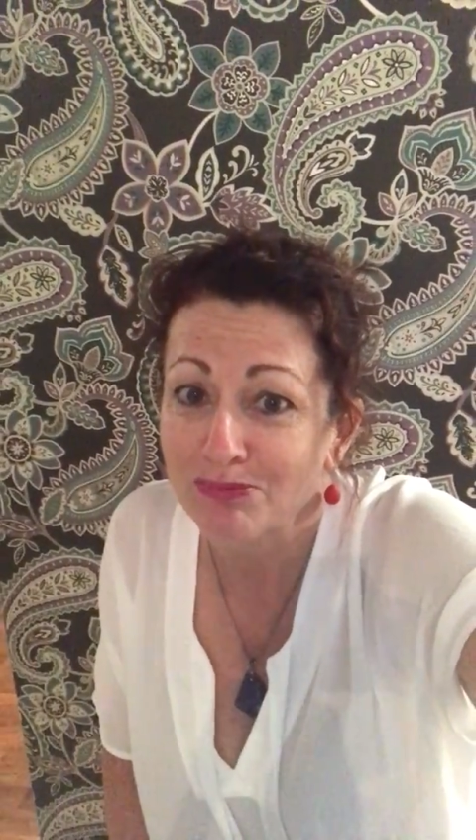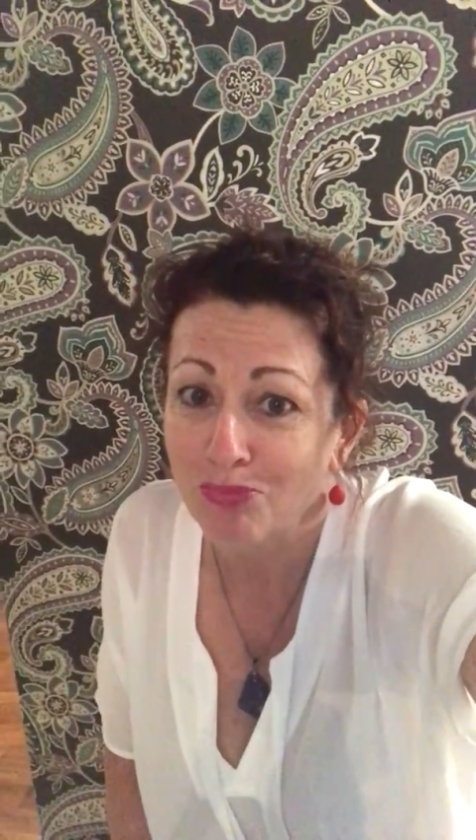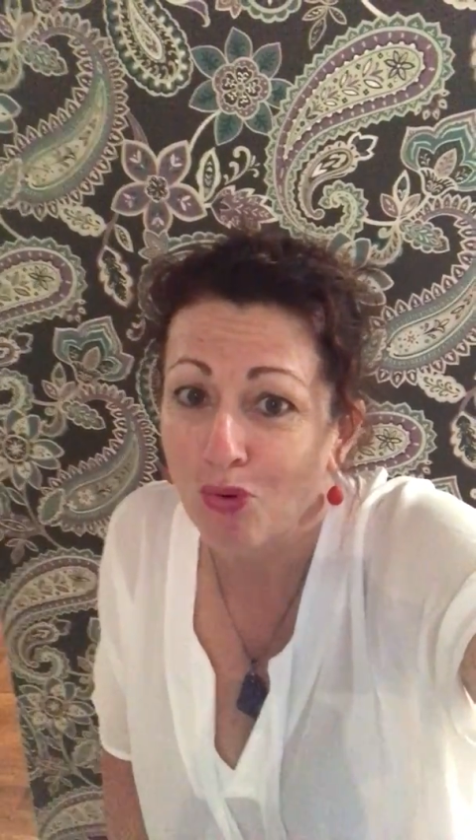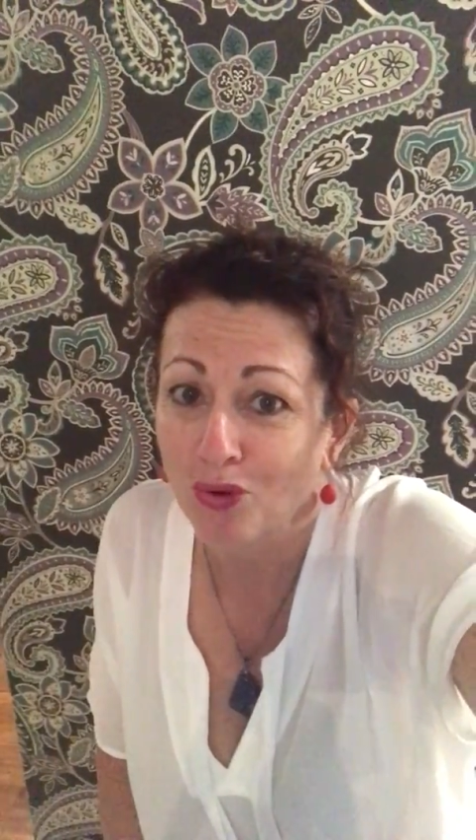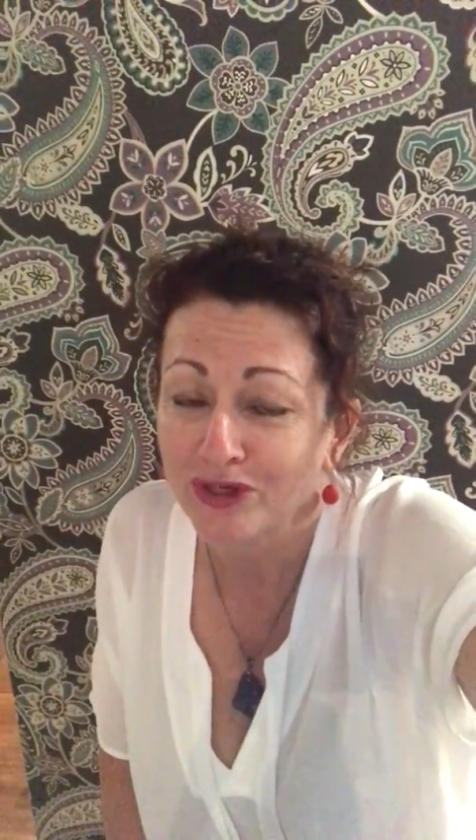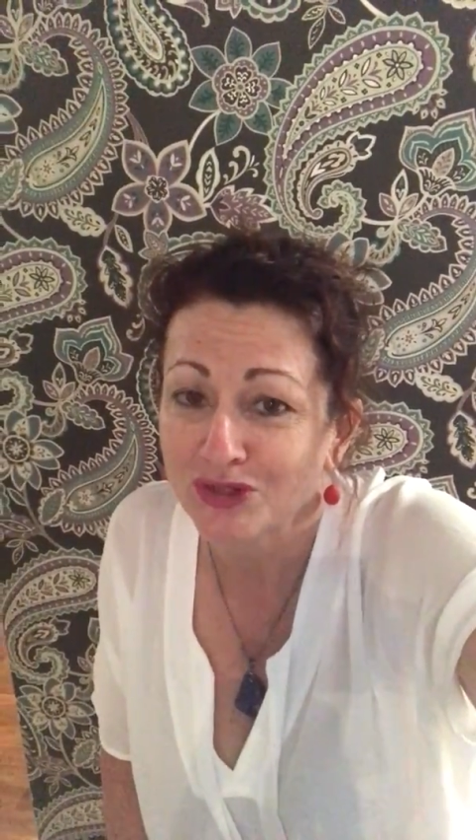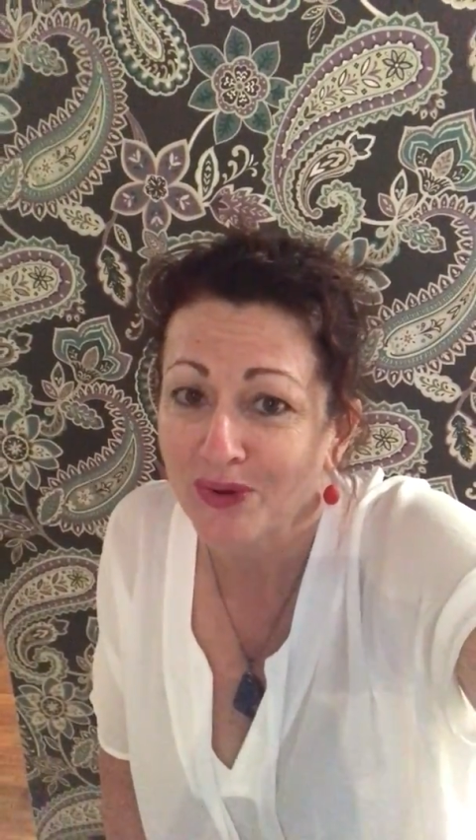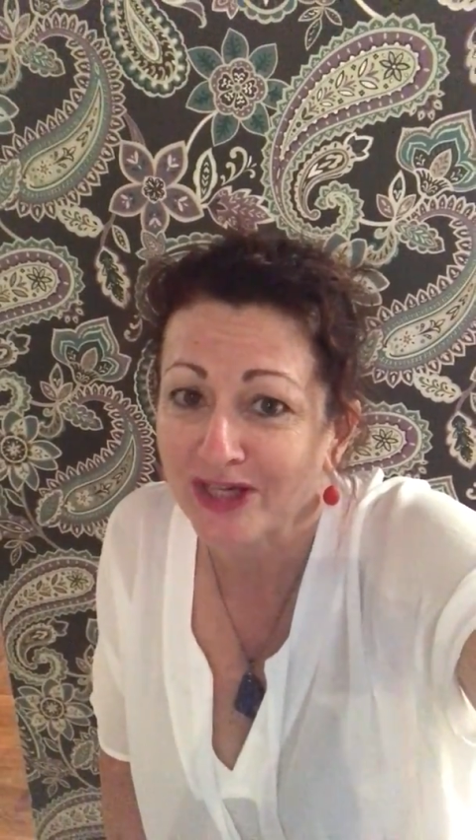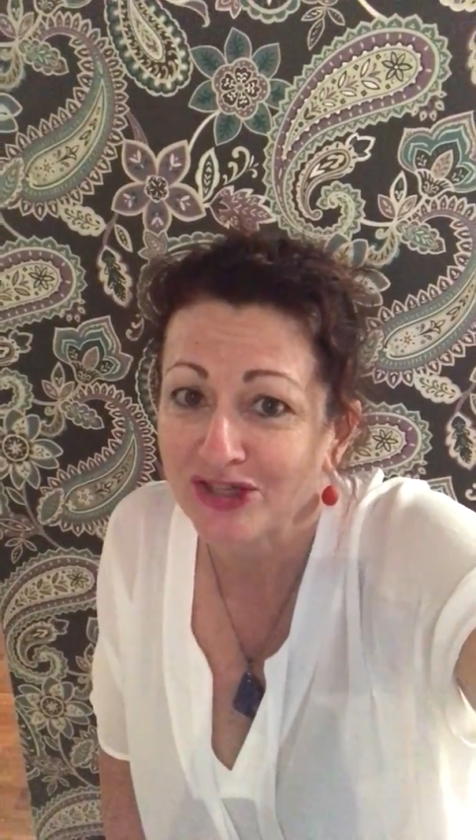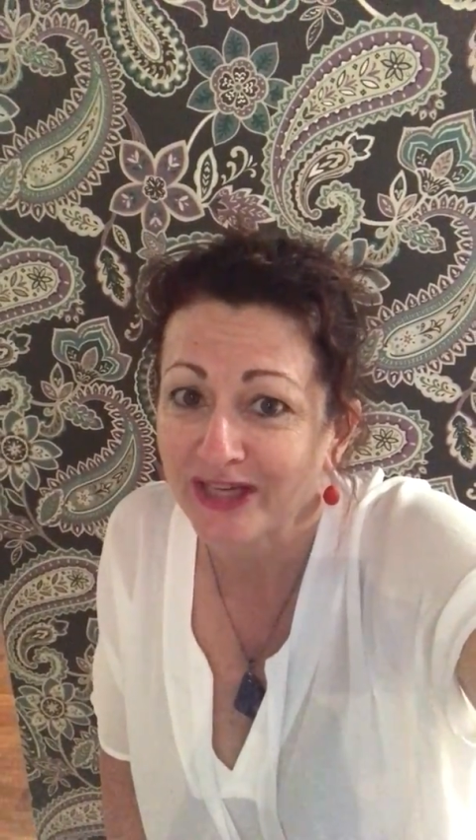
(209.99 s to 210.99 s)
important to
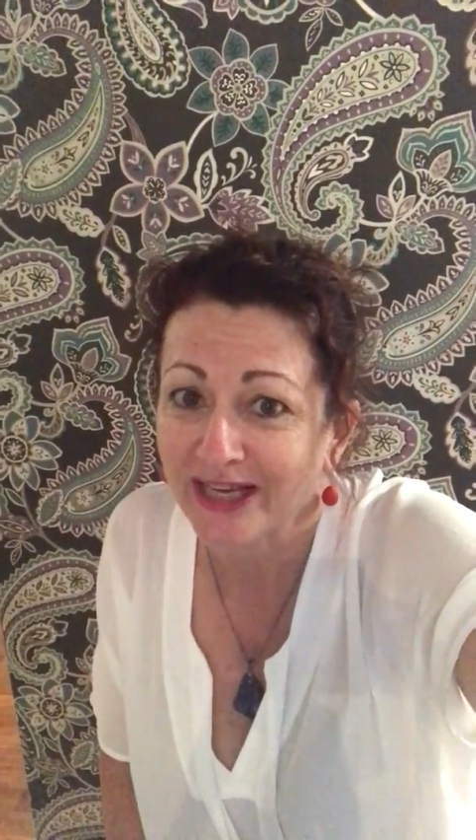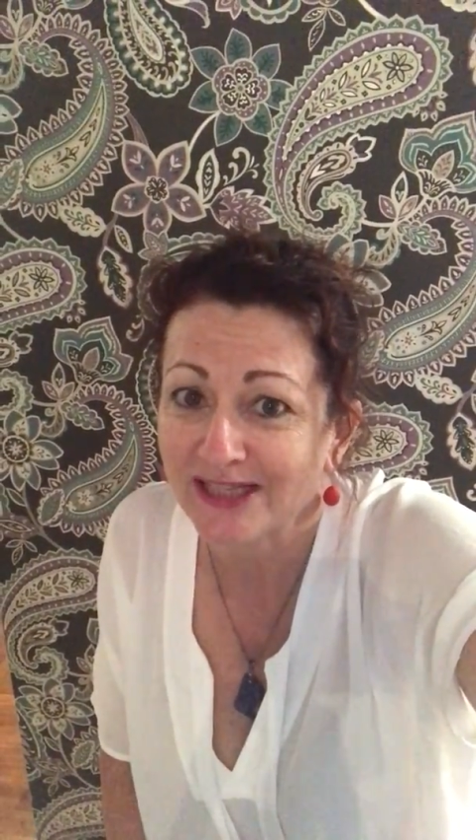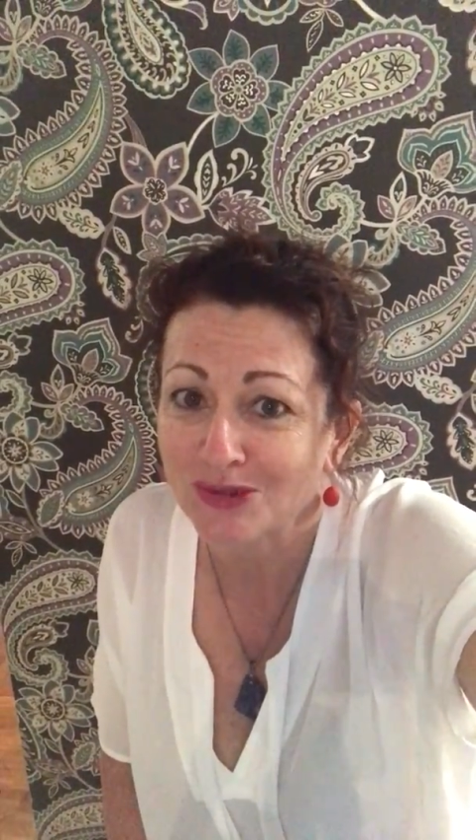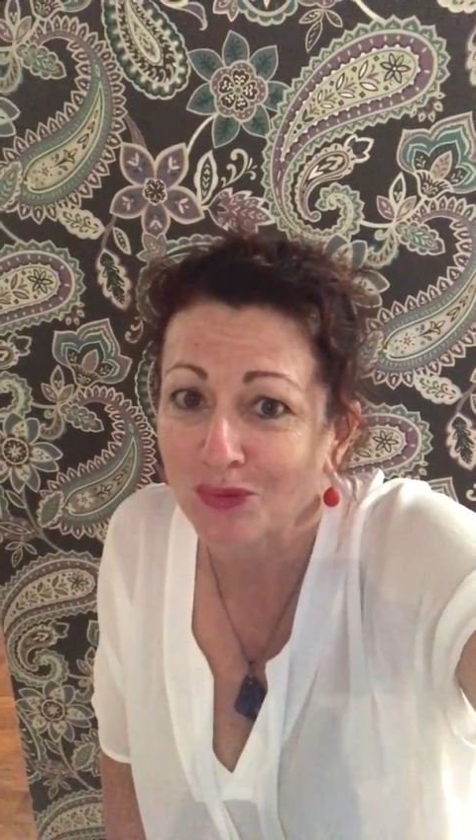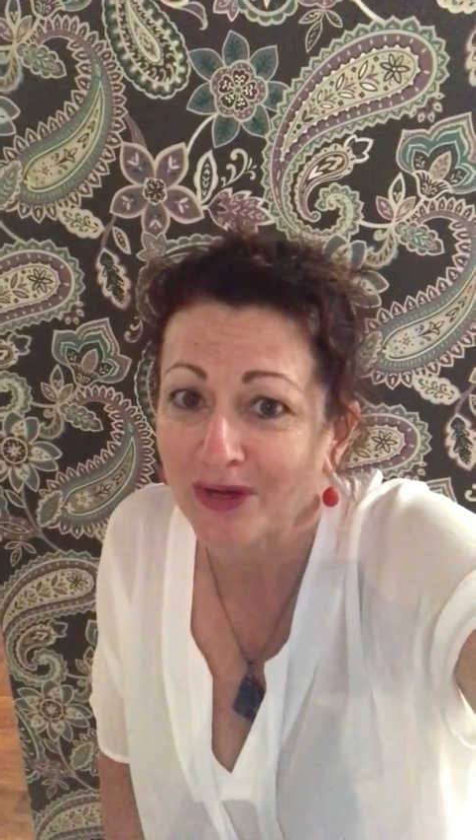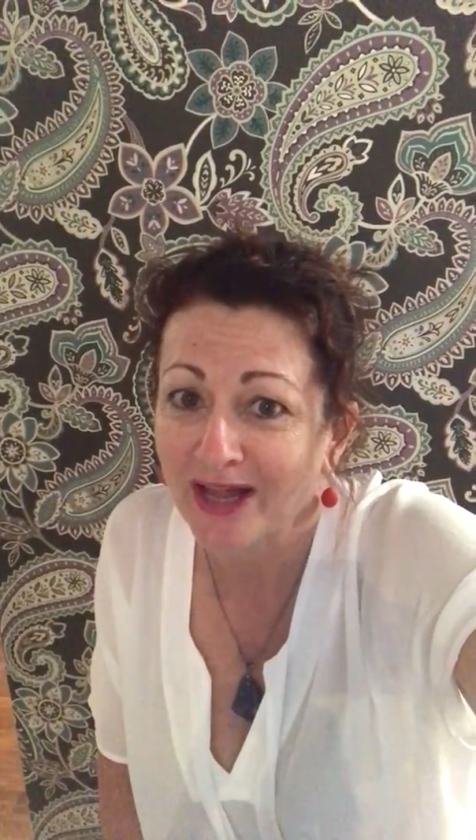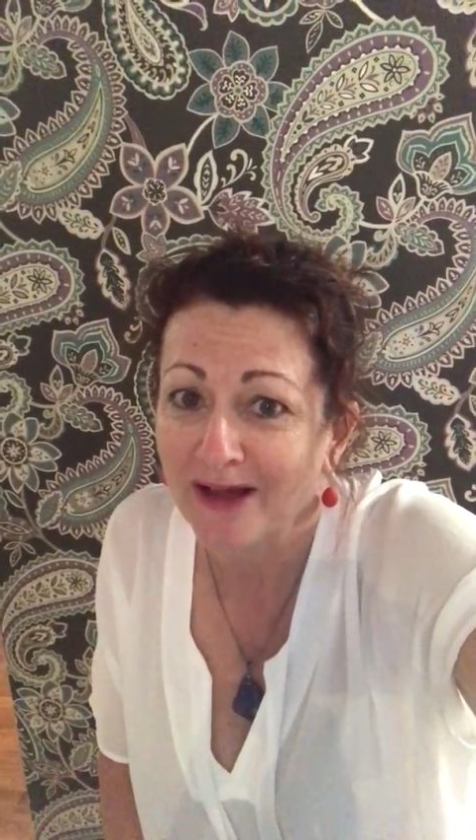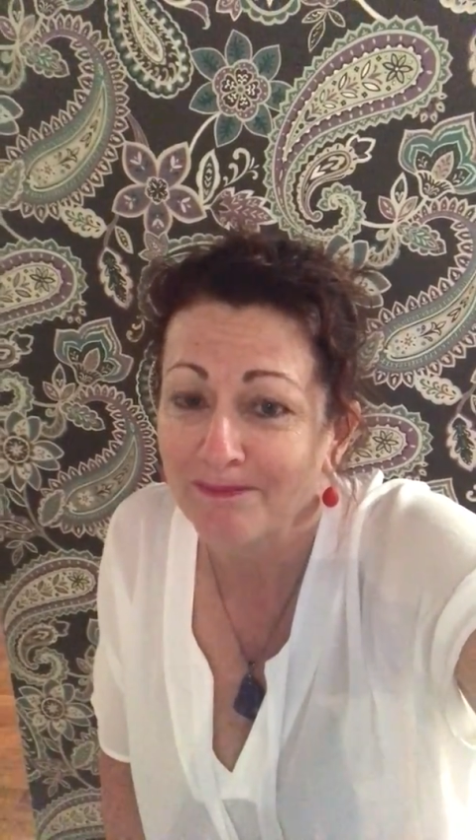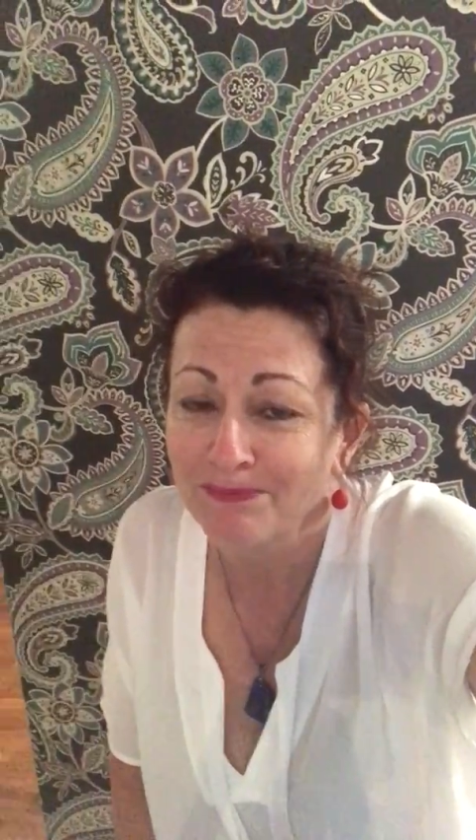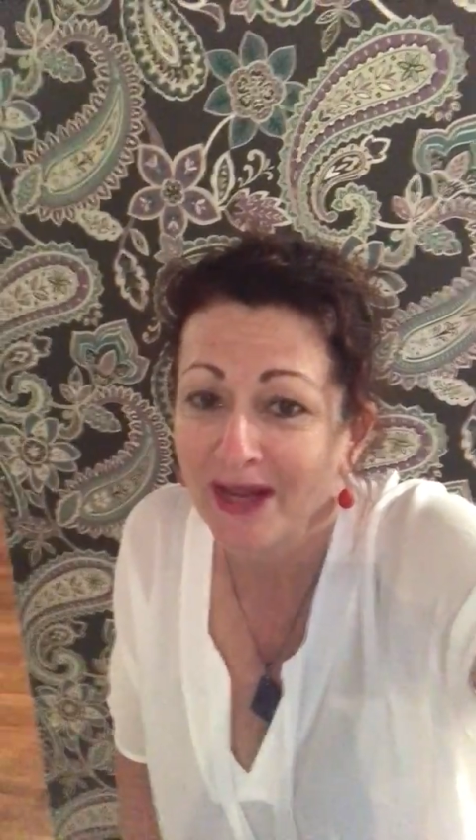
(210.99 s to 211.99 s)
actually get sorted out.